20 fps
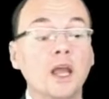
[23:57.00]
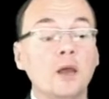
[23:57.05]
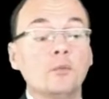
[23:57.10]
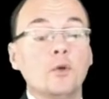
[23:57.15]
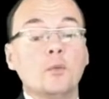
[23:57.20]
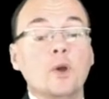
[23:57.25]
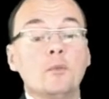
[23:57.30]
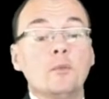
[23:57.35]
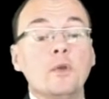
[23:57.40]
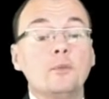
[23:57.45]

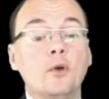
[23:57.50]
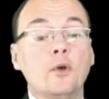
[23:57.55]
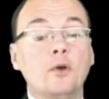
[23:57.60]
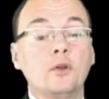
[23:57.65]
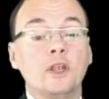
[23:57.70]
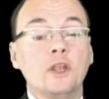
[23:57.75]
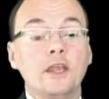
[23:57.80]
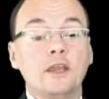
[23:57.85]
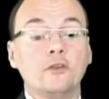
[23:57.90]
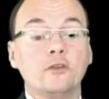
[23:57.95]
But when we
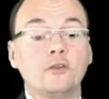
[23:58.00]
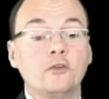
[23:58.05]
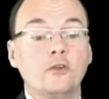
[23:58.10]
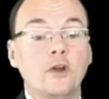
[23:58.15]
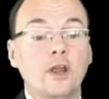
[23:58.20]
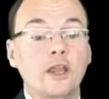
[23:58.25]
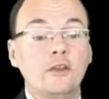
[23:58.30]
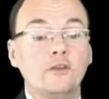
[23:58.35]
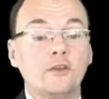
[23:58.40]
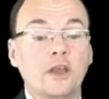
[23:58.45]
bodily
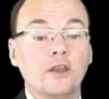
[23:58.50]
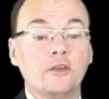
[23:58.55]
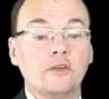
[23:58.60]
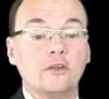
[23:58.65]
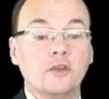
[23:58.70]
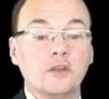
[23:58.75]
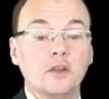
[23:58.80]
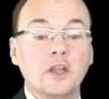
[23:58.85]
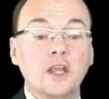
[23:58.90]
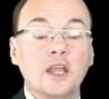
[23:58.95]
constrained
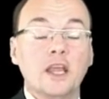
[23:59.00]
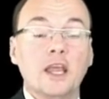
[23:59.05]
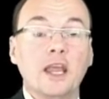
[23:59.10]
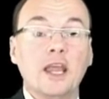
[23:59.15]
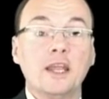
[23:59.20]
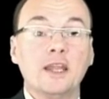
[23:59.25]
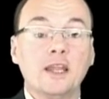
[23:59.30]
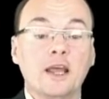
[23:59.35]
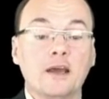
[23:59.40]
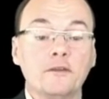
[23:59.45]
Jason
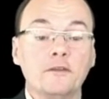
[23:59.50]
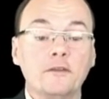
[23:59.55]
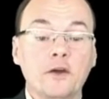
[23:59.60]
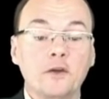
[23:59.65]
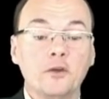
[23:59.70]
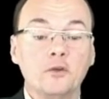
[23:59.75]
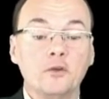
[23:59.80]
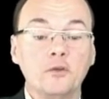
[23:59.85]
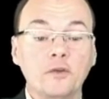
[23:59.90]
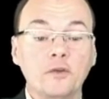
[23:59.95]
in that final